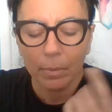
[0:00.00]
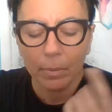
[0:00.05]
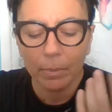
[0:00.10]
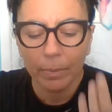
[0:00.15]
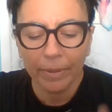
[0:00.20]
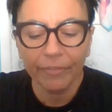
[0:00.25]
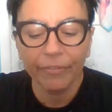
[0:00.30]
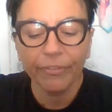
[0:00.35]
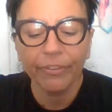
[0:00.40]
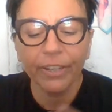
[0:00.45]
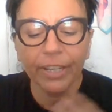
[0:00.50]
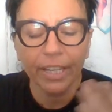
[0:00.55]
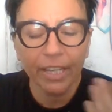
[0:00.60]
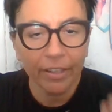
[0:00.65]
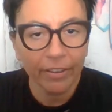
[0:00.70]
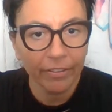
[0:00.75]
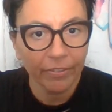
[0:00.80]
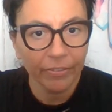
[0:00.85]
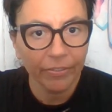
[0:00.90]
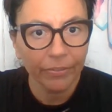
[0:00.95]
But
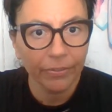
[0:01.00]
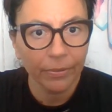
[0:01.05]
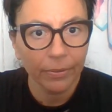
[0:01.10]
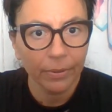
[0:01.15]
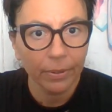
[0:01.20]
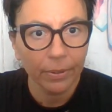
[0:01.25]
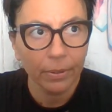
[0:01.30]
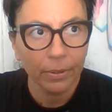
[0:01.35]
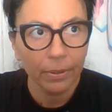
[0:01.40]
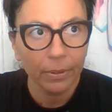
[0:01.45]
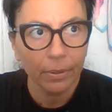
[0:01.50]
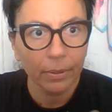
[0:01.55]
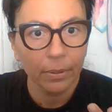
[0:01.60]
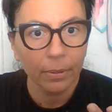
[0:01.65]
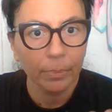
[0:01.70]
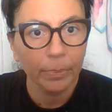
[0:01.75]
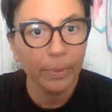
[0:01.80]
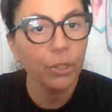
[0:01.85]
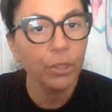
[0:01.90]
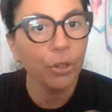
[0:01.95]
forgive,
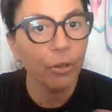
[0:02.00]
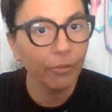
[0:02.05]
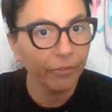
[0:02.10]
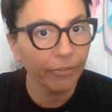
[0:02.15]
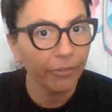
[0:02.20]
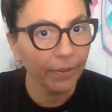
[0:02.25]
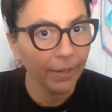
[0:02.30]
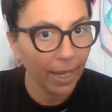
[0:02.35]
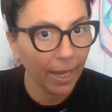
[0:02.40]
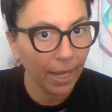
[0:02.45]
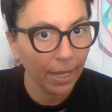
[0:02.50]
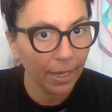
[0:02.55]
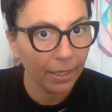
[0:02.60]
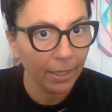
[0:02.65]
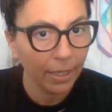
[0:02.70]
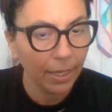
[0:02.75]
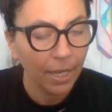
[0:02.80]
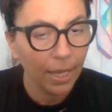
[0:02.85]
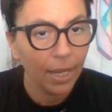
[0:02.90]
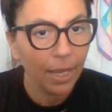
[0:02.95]
but don't forget.
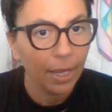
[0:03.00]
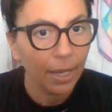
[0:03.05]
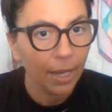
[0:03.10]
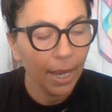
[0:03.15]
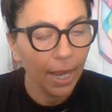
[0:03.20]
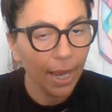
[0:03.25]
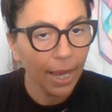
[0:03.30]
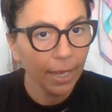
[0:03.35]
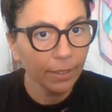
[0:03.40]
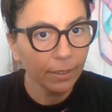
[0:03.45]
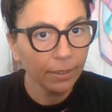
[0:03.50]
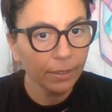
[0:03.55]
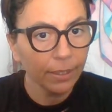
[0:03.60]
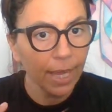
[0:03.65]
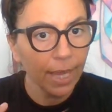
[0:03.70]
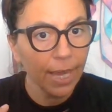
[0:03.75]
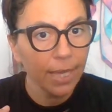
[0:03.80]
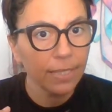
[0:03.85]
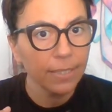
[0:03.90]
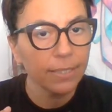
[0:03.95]
And
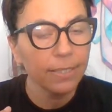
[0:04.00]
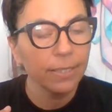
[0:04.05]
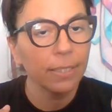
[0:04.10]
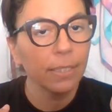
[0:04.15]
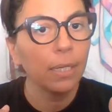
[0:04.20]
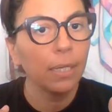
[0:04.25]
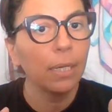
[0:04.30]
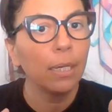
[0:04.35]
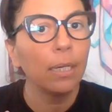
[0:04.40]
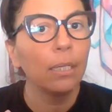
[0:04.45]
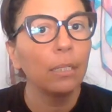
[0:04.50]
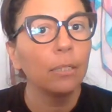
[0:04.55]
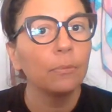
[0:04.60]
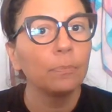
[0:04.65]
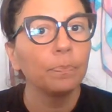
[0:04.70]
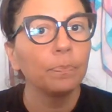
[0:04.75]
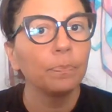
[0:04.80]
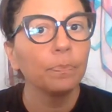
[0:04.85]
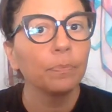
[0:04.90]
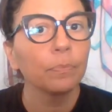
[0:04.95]
let,
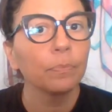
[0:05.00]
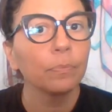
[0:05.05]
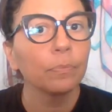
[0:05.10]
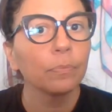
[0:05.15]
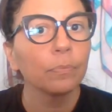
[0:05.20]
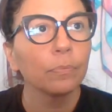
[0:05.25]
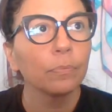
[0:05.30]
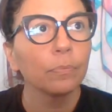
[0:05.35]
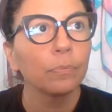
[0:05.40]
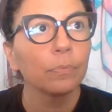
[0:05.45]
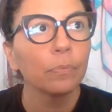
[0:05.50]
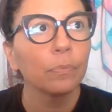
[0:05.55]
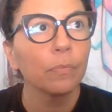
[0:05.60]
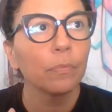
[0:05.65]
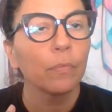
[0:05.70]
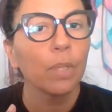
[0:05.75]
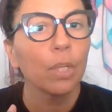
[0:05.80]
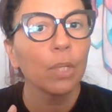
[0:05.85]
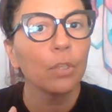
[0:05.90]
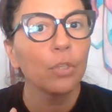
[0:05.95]

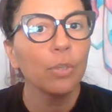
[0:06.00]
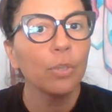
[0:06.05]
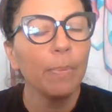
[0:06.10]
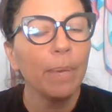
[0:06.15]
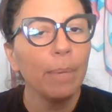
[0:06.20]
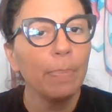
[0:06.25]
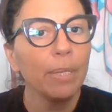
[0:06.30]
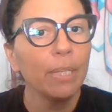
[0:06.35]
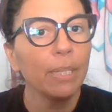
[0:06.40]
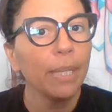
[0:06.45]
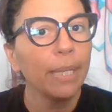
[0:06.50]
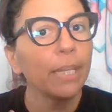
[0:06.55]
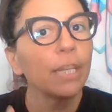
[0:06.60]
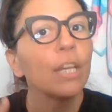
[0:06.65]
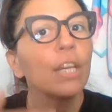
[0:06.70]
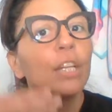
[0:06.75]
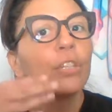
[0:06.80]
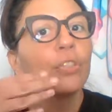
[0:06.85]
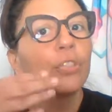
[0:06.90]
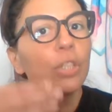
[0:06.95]
so maybe like
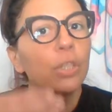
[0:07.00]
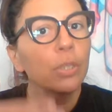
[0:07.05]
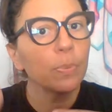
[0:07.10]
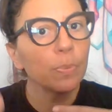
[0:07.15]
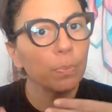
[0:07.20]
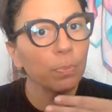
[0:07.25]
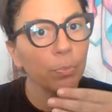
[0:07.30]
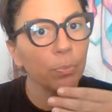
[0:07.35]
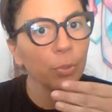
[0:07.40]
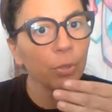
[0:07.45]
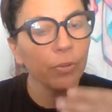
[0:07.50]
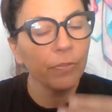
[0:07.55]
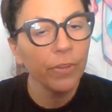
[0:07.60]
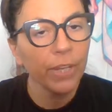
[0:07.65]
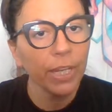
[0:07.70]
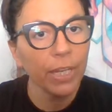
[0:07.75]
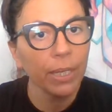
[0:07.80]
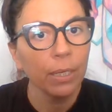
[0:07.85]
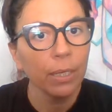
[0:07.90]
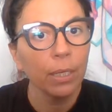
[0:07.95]
just
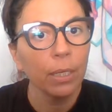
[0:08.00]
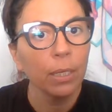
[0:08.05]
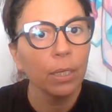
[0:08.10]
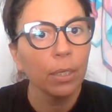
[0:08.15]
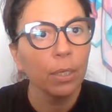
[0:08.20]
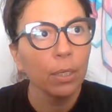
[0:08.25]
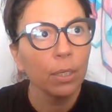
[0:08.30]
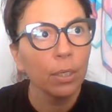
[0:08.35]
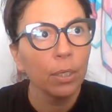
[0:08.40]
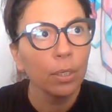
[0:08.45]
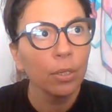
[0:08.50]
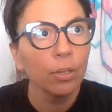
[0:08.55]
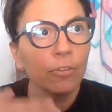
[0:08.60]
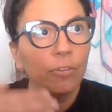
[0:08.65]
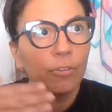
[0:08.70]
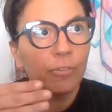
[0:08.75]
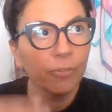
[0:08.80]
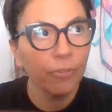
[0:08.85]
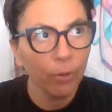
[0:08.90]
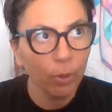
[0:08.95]
moving
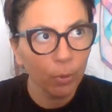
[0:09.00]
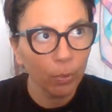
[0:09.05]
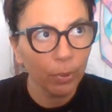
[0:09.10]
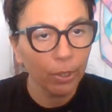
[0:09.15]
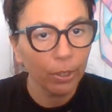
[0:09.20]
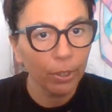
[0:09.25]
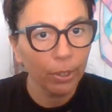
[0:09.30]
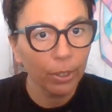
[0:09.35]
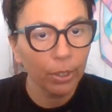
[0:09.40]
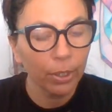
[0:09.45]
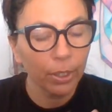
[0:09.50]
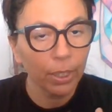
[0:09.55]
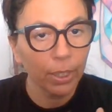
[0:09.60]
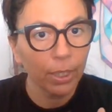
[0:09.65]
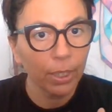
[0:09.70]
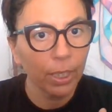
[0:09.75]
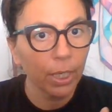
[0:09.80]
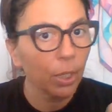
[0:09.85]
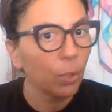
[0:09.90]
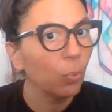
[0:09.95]
forward
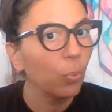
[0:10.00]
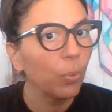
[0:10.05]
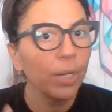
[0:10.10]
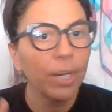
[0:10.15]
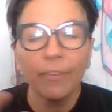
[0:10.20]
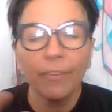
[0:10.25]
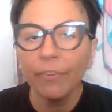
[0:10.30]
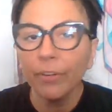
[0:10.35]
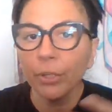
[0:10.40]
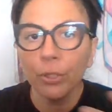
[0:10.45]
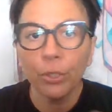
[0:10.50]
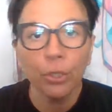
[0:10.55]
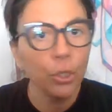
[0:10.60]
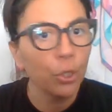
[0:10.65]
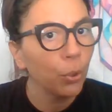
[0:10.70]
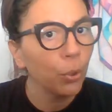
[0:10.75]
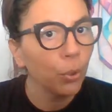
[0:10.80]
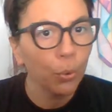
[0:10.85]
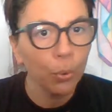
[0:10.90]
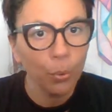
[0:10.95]
in whatever
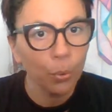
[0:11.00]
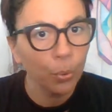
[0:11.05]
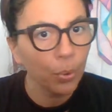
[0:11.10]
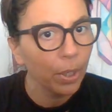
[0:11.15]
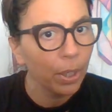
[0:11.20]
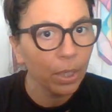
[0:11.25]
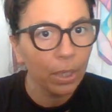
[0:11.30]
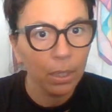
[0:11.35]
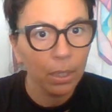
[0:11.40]
new